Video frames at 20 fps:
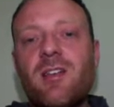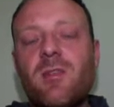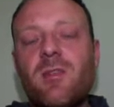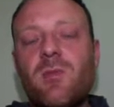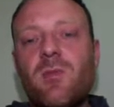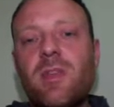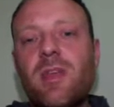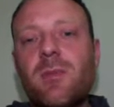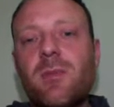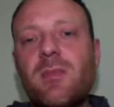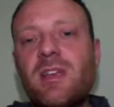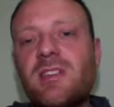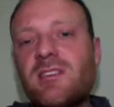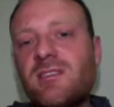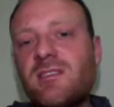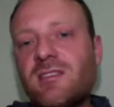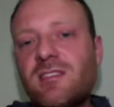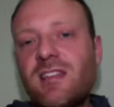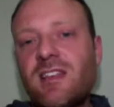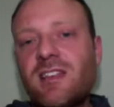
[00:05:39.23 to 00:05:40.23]
What that means
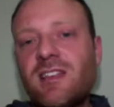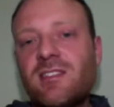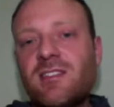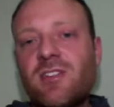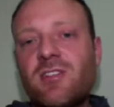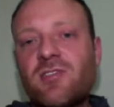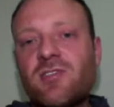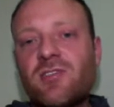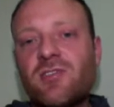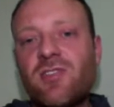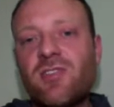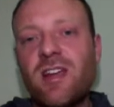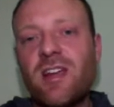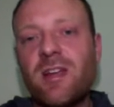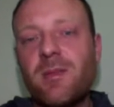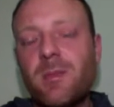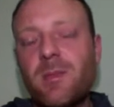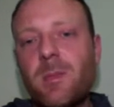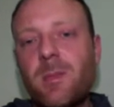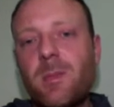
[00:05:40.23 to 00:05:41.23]
is there's a
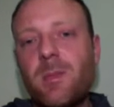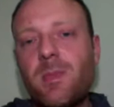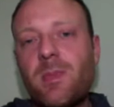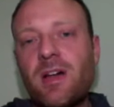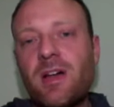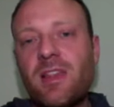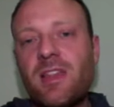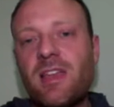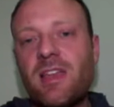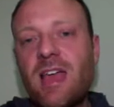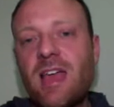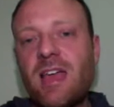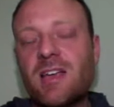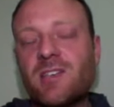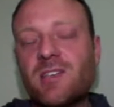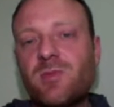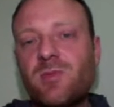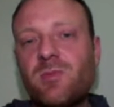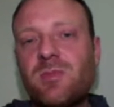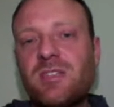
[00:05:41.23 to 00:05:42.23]
constraint, but the
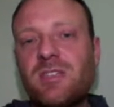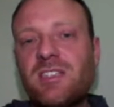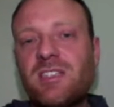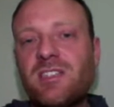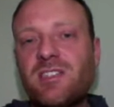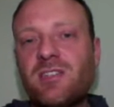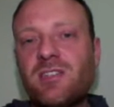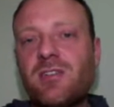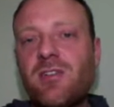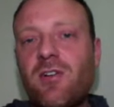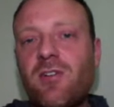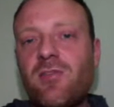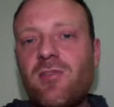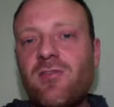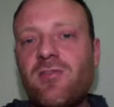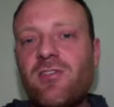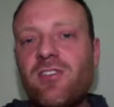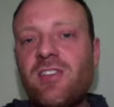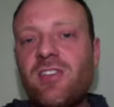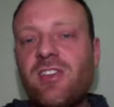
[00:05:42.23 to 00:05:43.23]
actual position
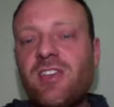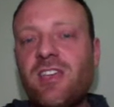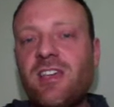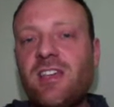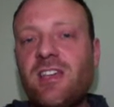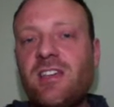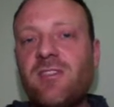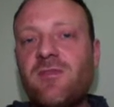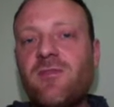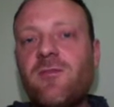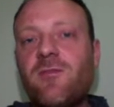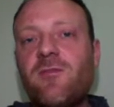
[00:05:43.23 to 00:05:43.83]
of the